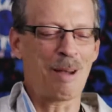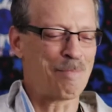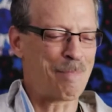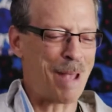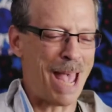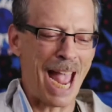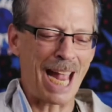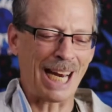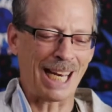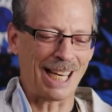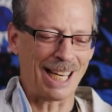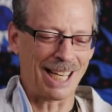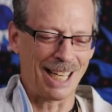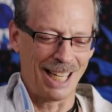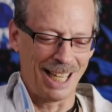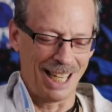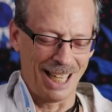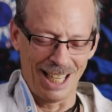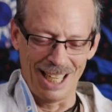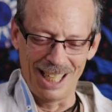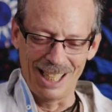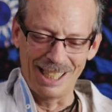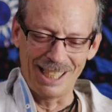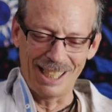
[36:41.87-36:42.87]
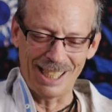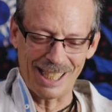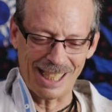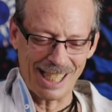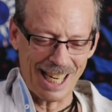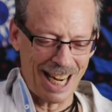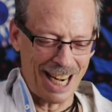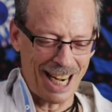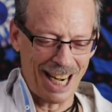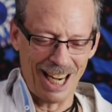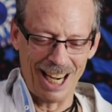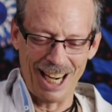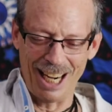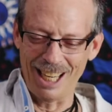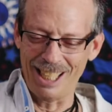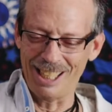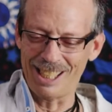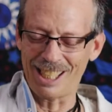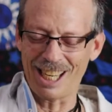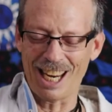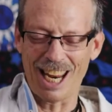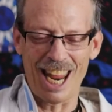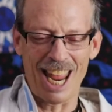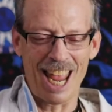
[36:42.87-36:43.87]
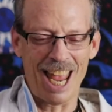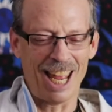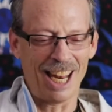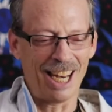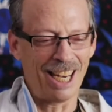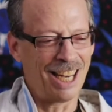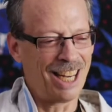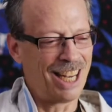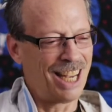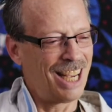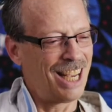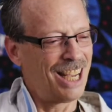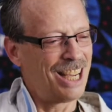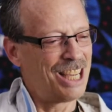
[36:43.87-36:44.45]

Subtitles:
I'm backstage, and